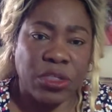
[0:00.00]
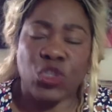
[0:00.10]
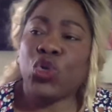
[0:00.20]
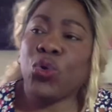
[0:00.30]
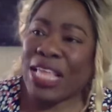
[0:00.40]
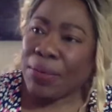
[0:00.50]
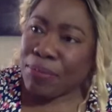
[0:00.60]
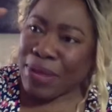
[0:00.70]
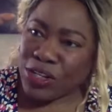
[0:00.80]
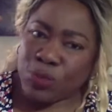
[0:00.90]
so that
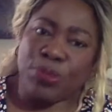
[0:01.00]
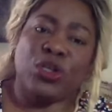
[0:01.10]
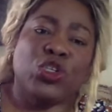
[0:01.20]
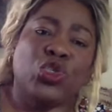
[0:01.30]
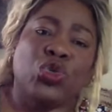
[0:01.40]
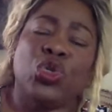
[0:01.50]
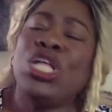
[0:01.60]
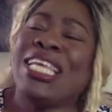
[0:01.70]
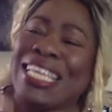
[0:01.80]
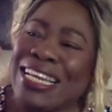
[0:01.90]
my spiritual
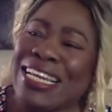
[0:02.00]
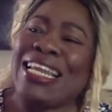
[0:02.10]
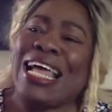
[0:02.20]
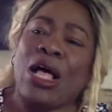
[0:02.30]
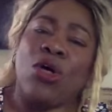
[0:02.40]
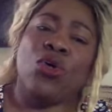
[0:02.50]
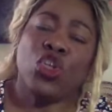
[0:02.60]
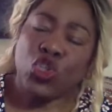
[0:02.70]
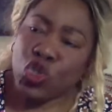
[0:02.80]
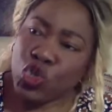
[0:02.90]
can now
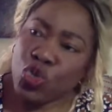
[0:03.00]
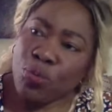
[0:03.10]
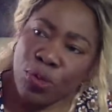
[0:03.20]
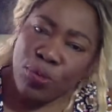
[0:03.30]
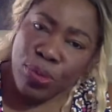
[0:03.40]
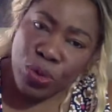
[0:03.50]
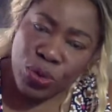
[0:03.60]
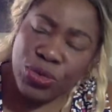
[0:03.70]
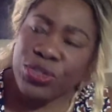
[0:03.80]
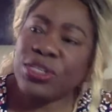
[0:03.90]
super
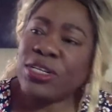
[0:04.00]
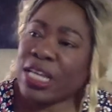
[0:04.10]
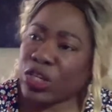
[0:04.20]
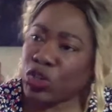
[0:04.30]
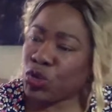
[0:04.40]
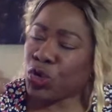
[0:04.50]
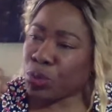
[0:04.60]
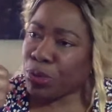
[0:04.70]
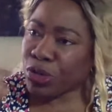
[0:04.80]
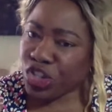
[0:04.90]
boost, can
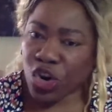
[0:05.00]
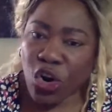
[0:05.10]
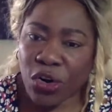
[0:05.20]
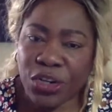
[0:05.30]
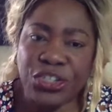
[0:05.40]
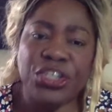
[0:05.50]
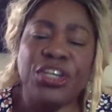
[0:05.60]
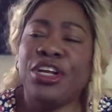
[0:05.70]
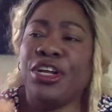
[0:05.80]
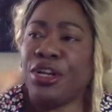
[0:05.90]
turbocharge
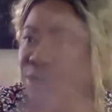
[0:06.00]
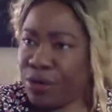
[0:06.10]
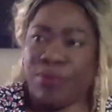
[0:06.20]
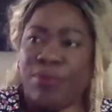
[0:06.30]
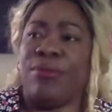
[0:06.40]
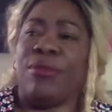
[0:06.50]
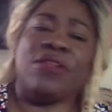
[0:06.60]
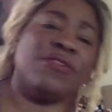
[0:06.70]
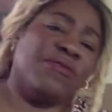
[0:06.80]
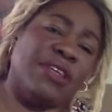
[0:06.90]

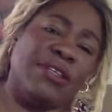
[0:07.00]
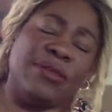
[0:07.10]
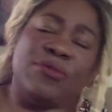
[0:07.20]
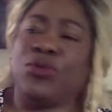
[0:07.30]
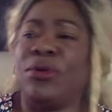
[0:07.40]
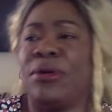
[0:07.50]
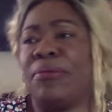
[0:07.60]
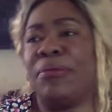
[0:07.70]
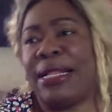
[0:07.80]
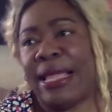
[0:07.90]
other things I'm doing in
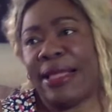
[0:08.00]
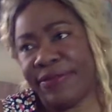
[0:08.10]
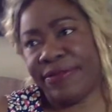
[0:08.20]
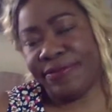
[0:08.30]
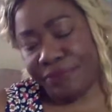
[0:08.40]
my life.